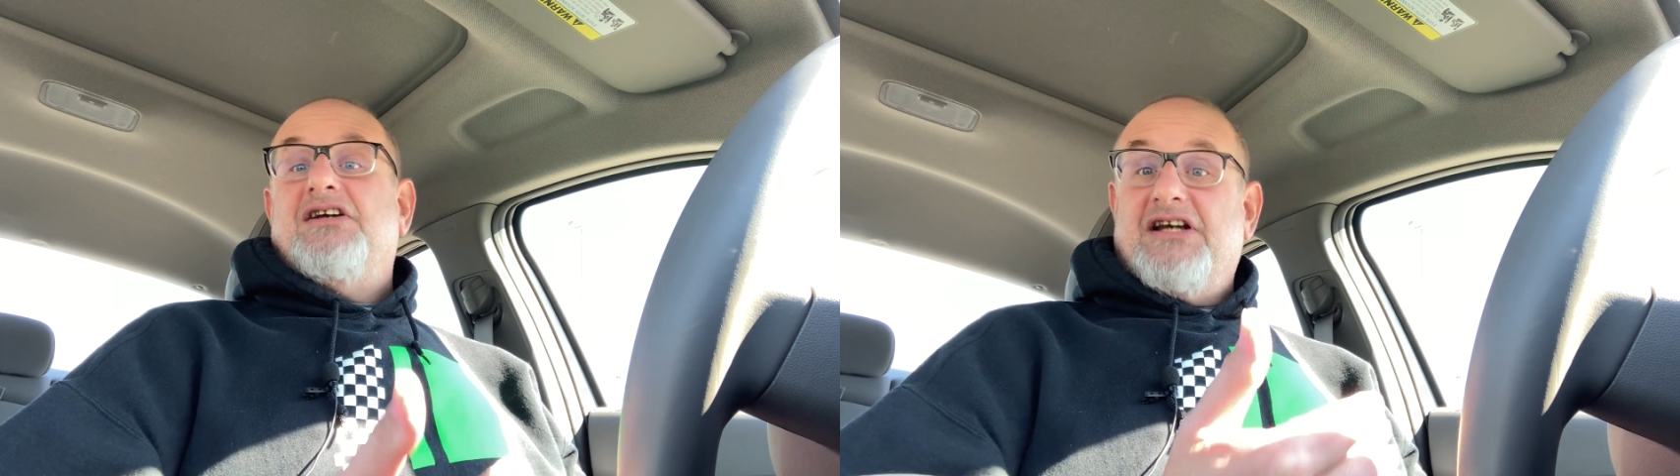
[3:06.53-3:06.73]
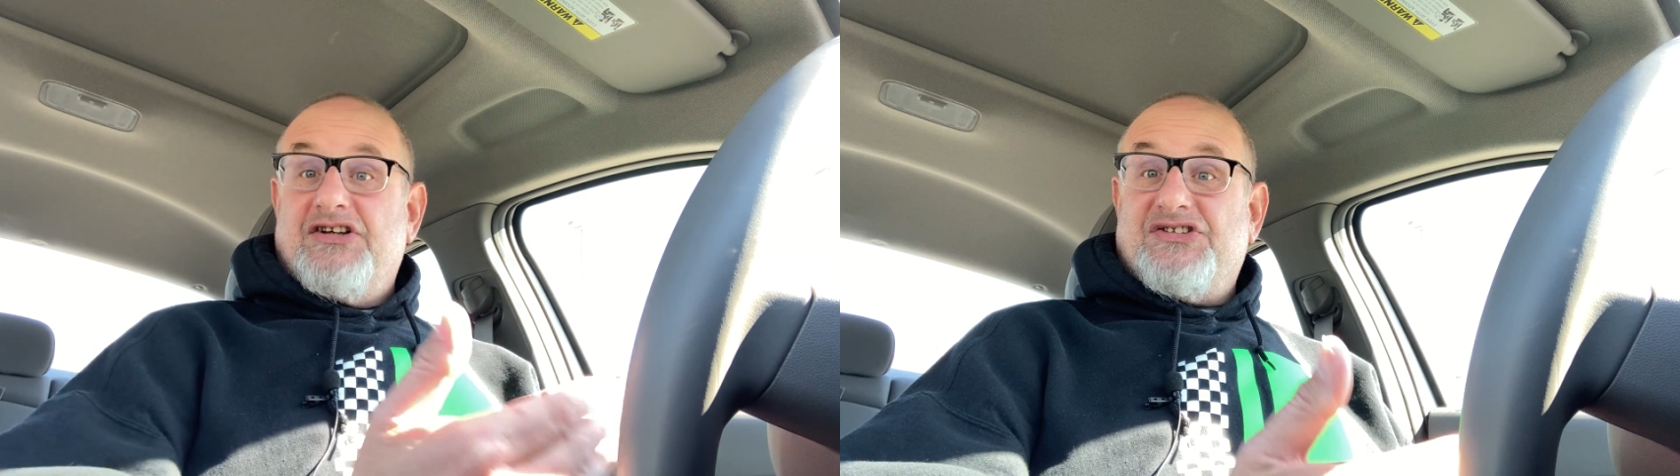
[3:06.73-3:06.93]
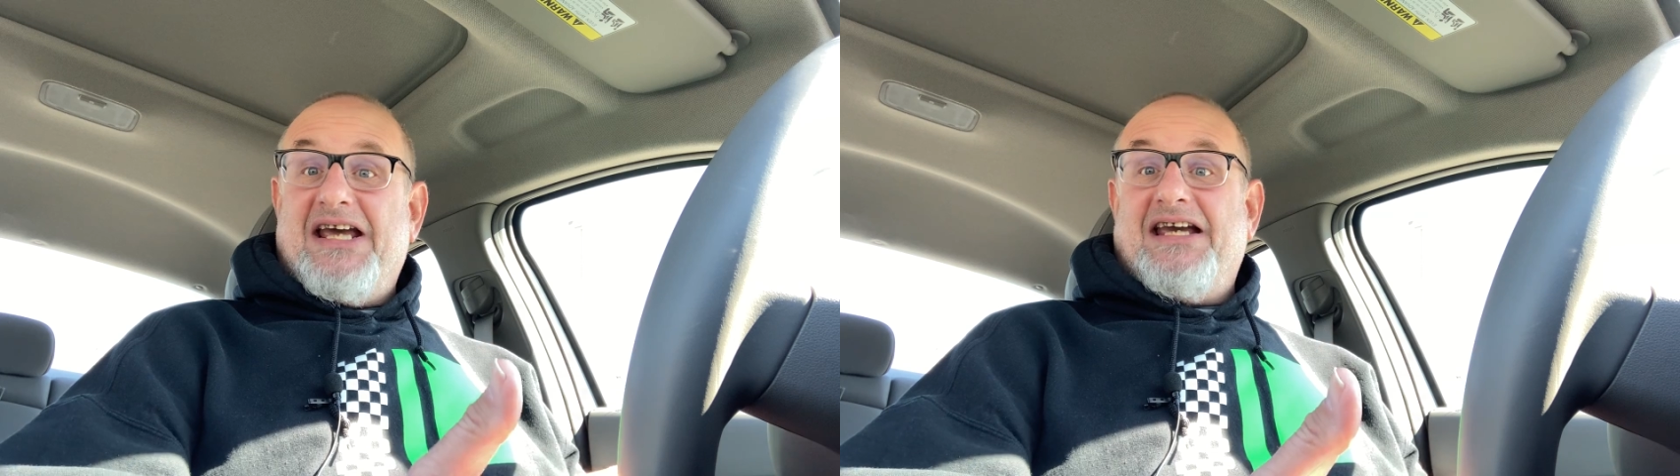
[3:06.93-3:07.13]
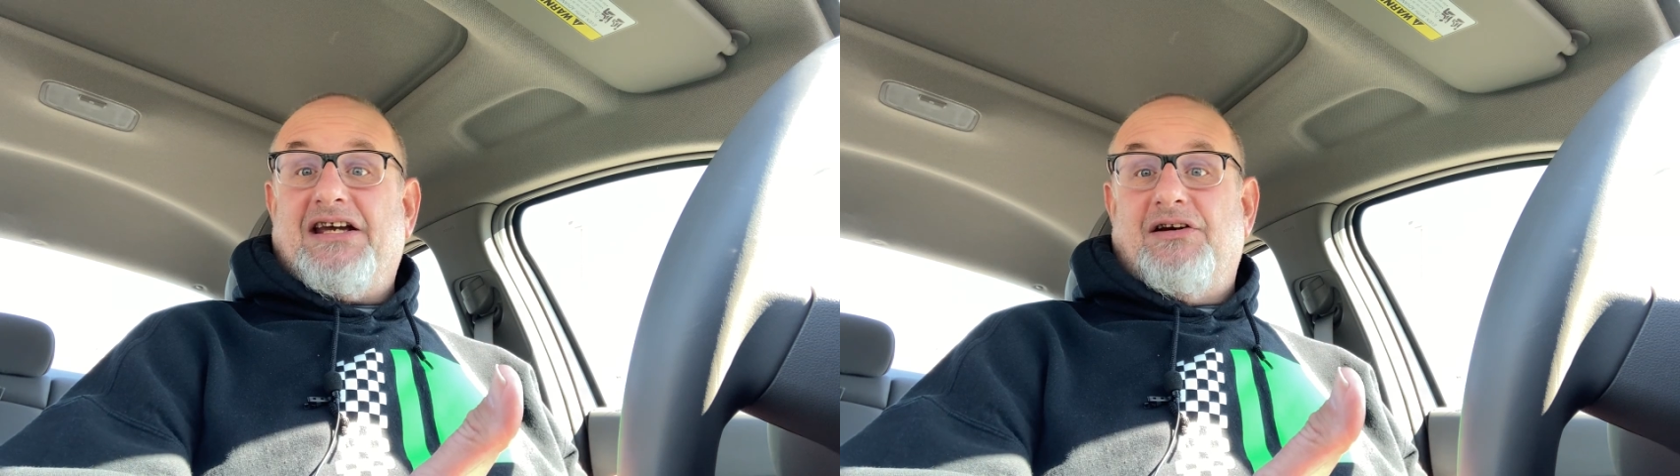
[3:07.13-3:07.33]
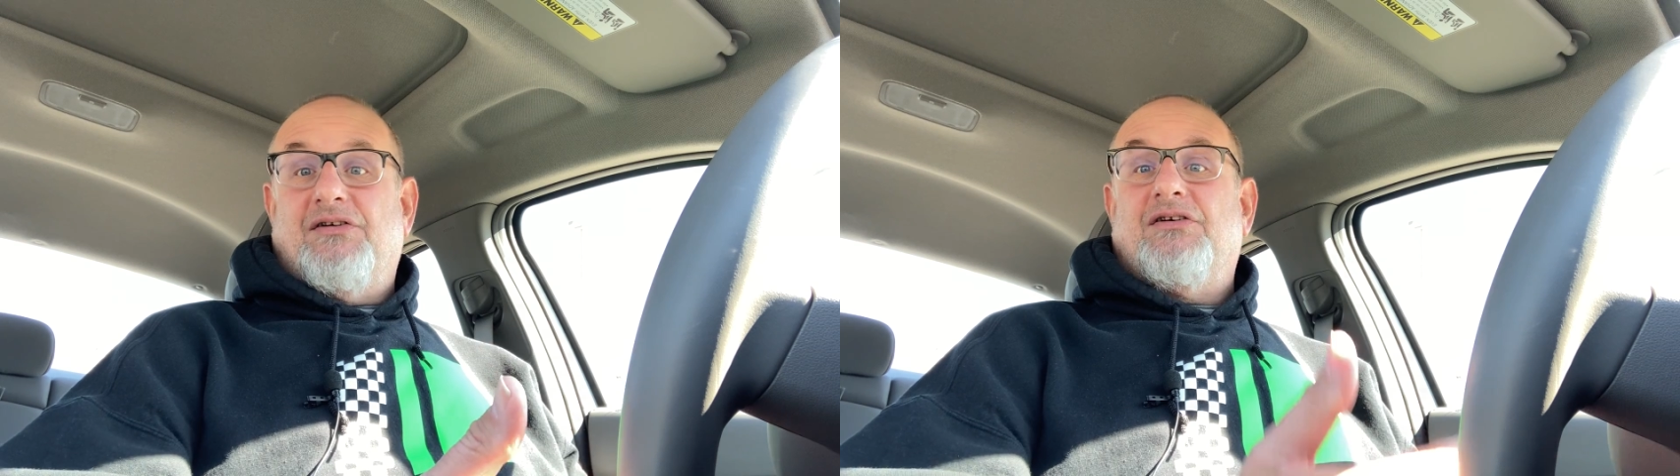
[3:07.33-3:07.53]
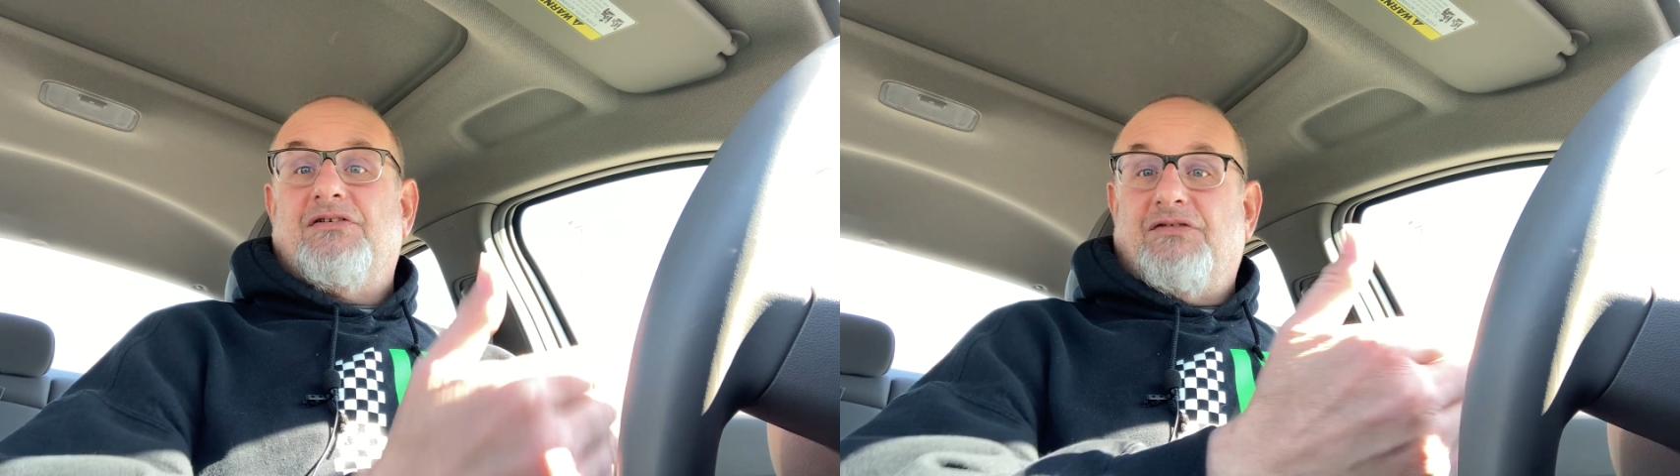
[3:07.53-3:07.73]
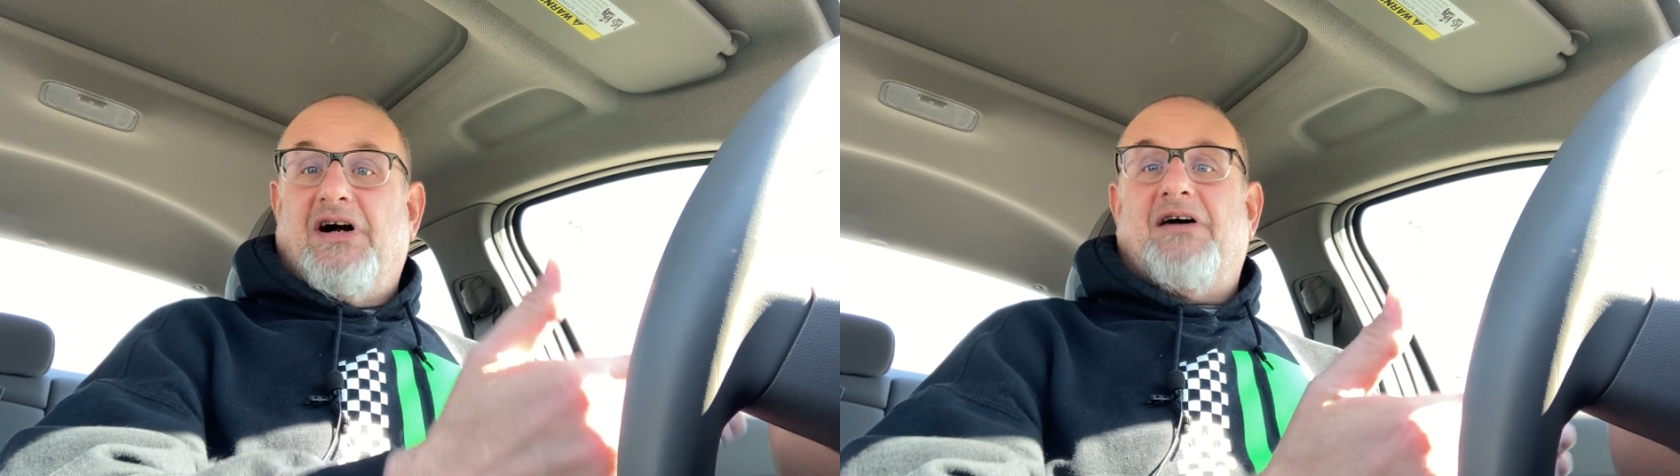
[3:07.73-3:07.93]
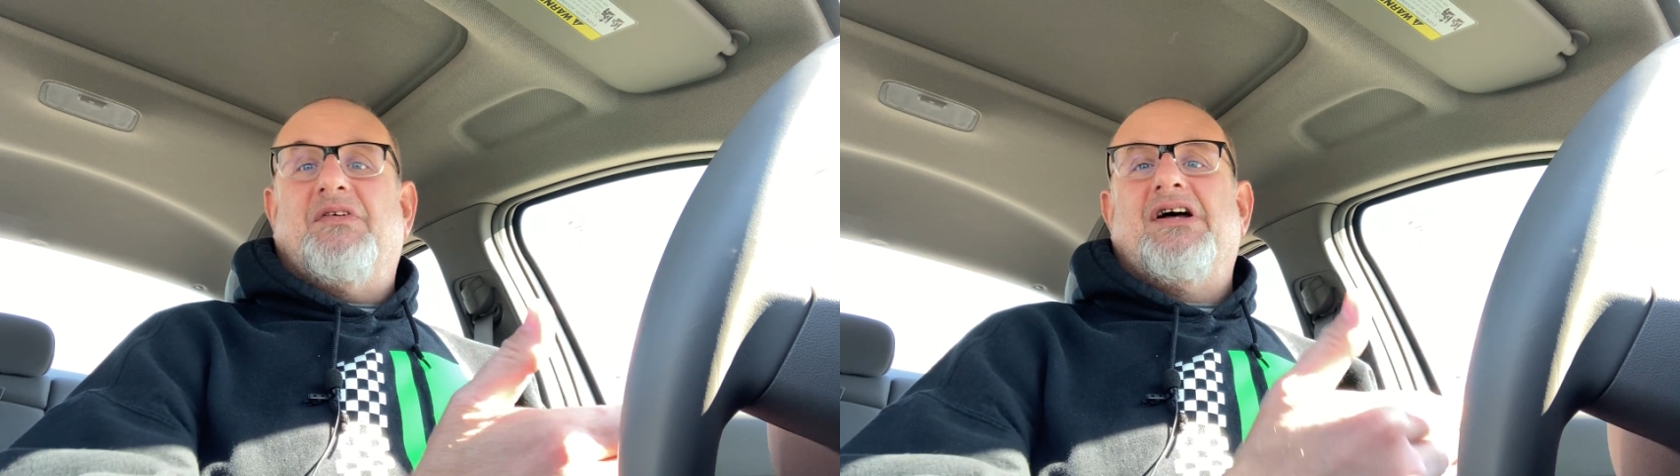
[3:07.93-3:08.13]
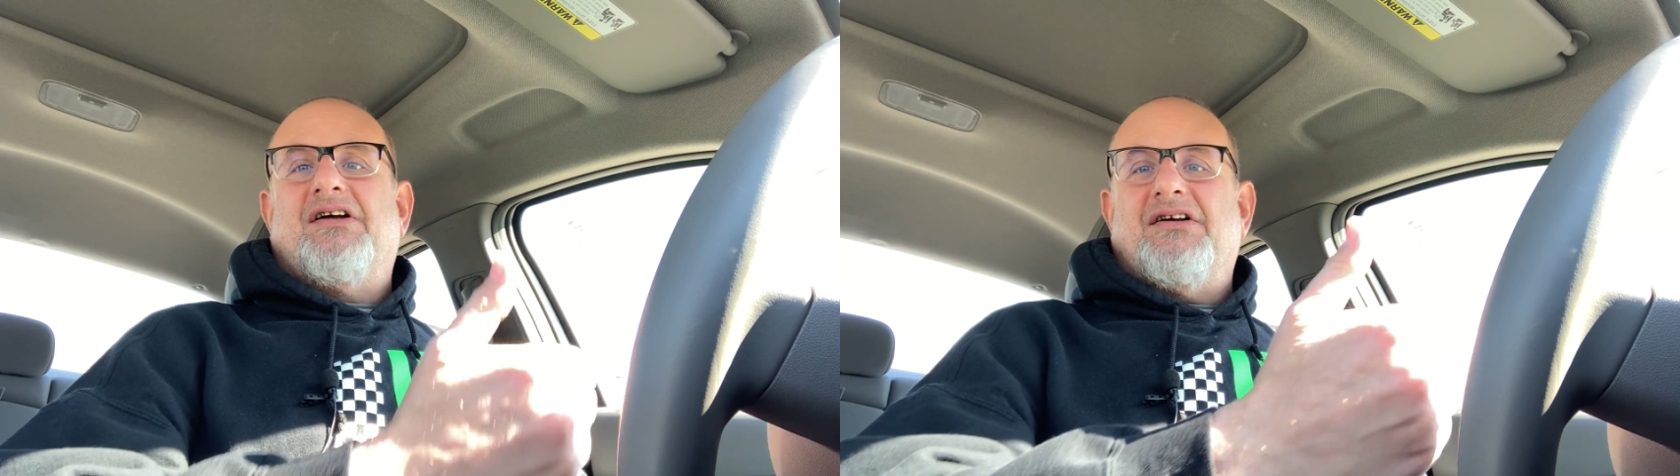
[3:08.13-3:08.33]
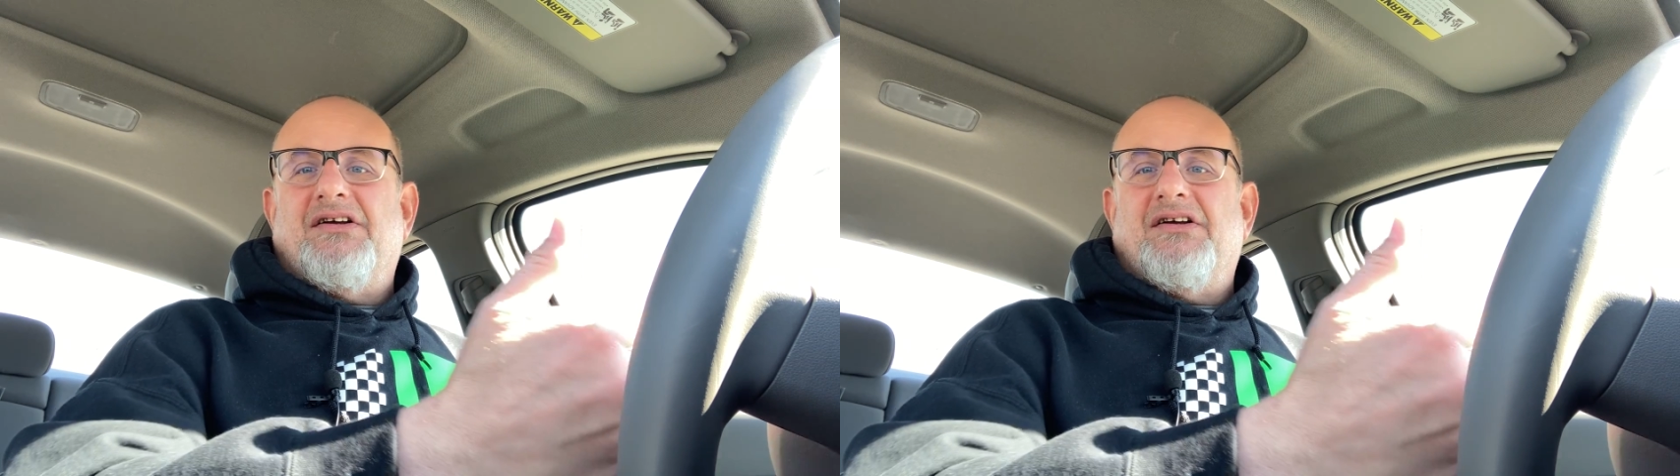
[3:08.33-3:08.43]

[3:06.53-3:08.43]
is taken from